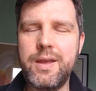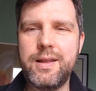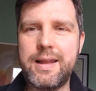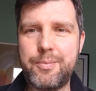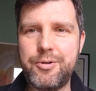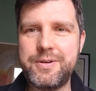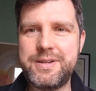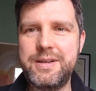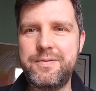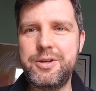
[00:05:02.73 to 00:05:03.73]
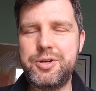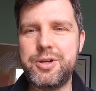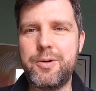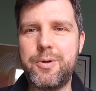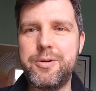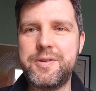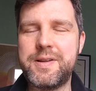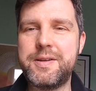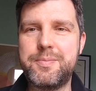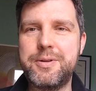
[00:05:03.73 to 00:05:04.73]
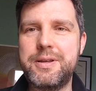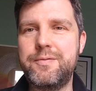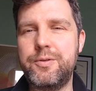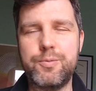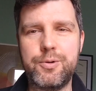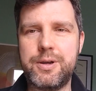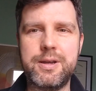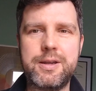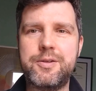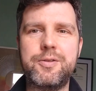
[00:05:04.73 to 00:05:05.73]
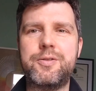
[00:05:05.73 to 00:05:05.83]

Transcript: elaborate TV show where he's led to believe he's walking into